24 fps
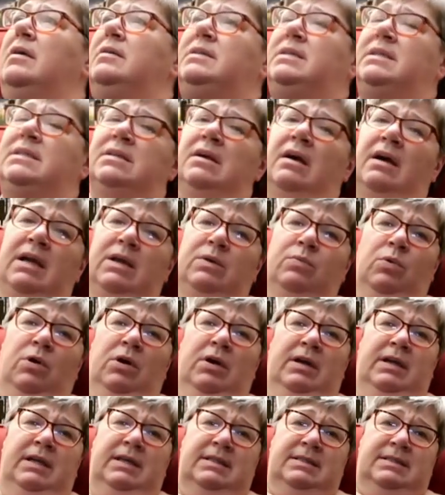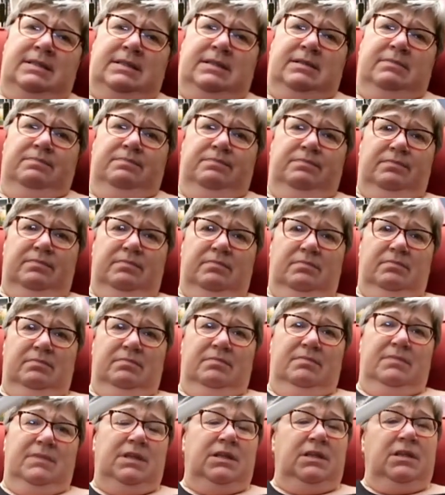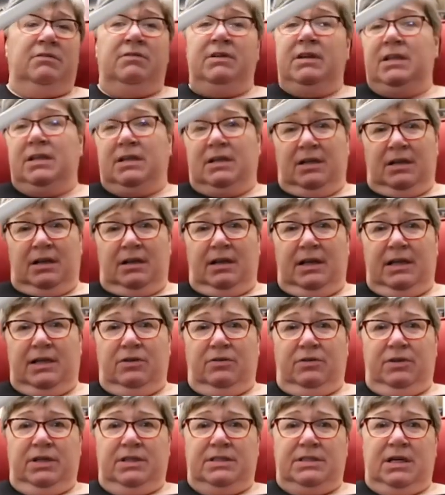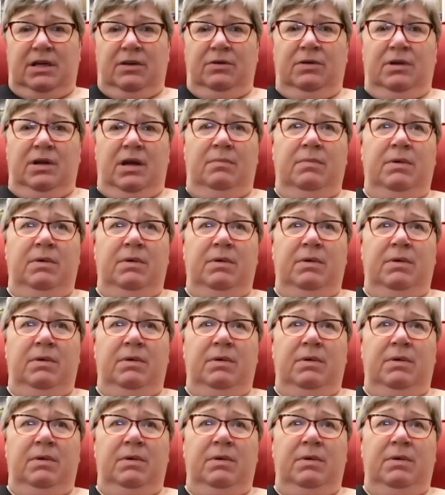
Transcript: Design wise, you're either going to like it or you don't.